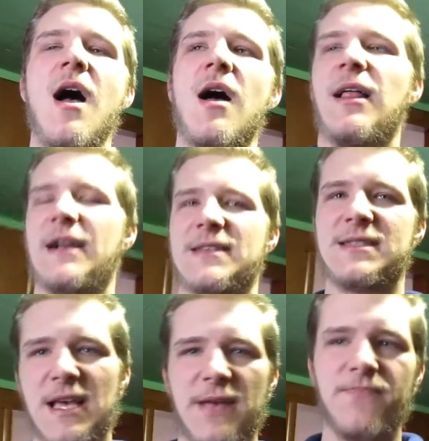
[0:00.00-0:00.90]
Like I
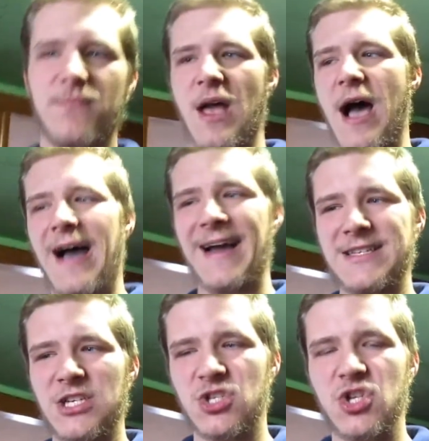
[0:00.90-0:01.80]
said, I
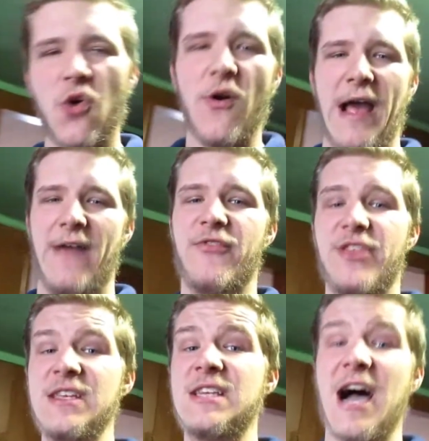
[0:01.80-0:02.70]
just don't have
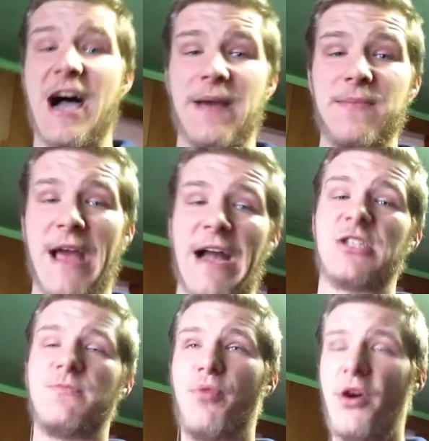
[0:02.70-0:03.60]
the time to
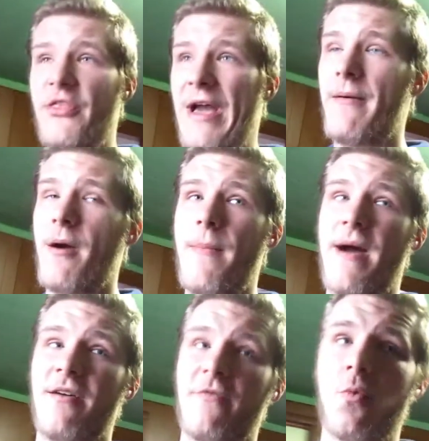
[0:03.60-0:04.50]
actually put that
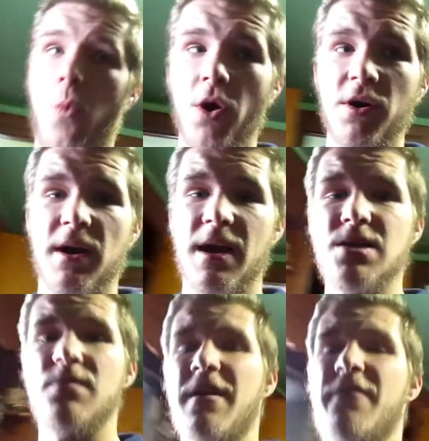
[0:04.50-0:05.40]
amount of work
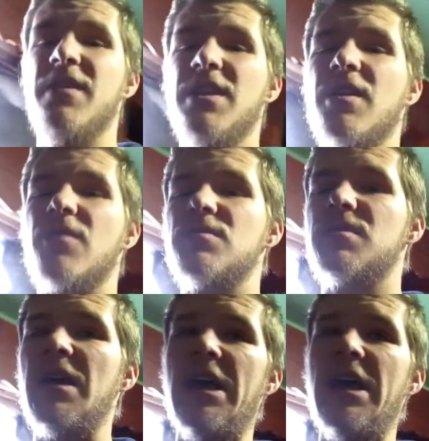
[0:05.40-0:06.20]
into my videos.